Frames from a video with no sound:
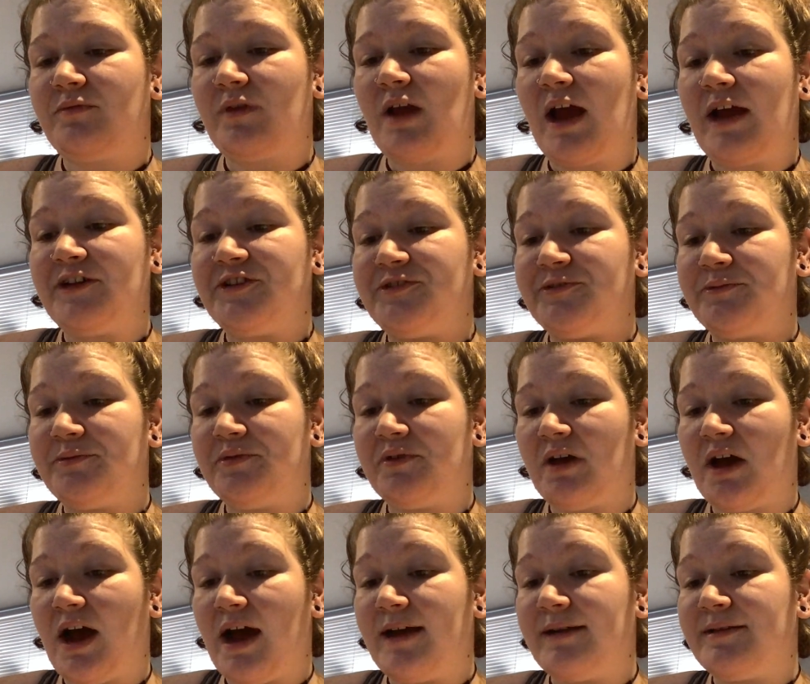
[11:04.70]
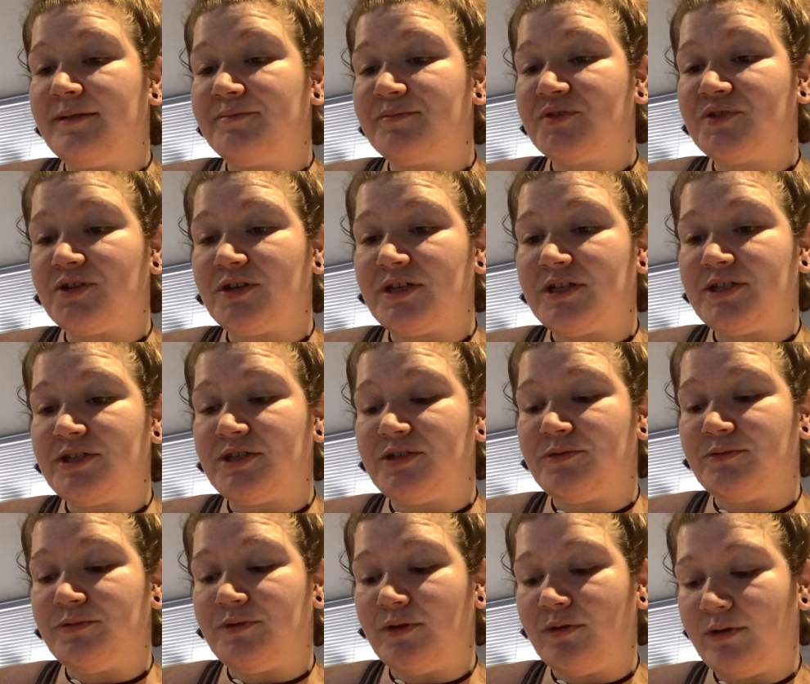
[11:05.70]
I am starting to do
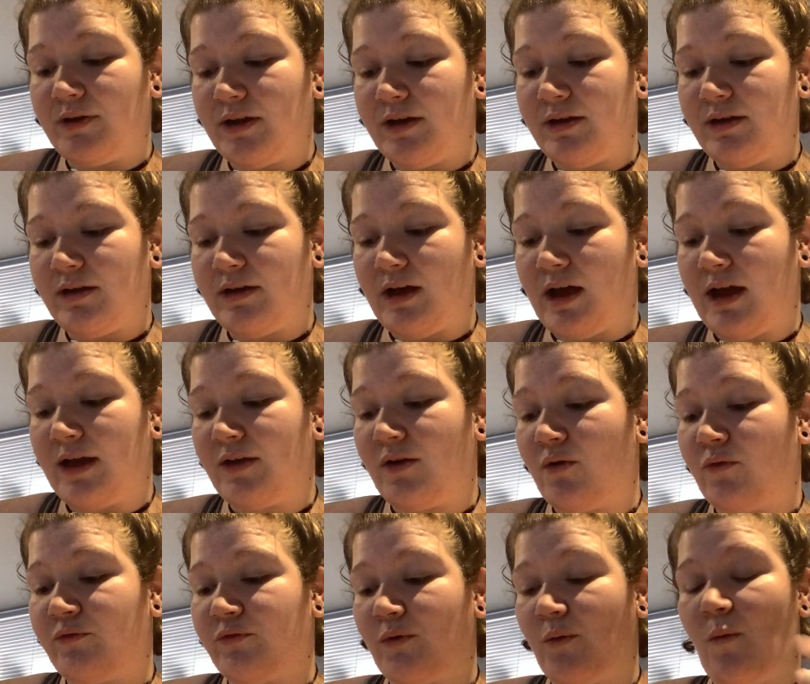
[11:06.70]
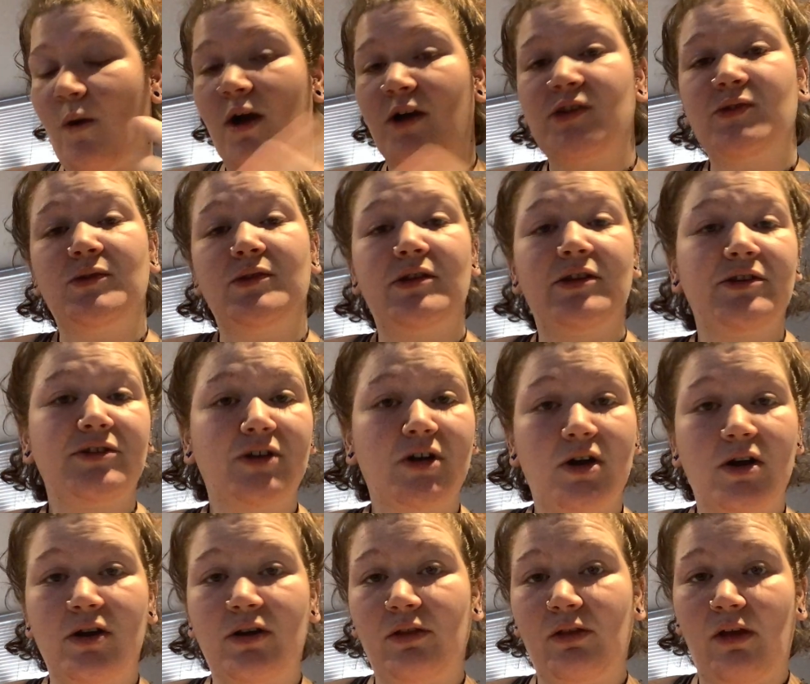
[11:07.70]
yoga. I go for walks with the
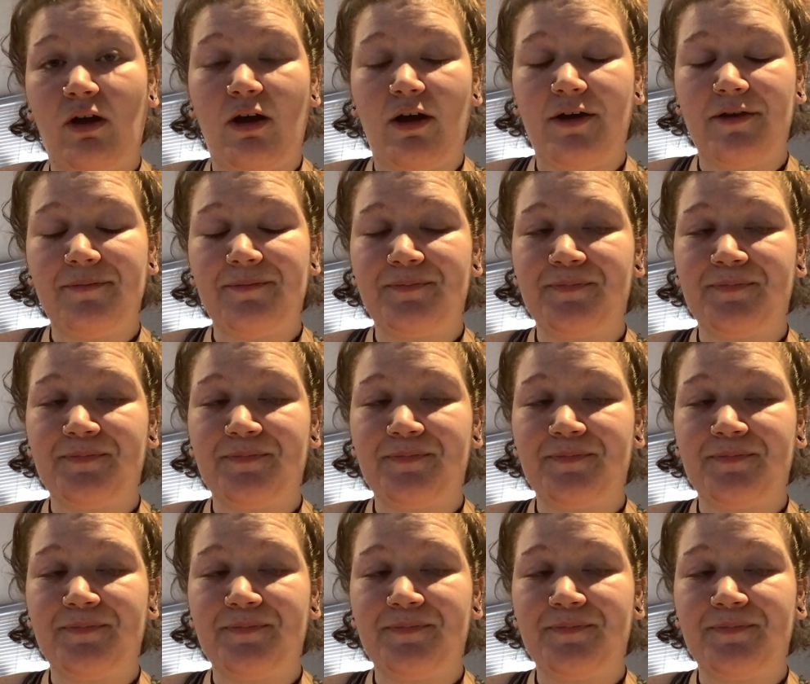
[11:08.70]
dog a lot.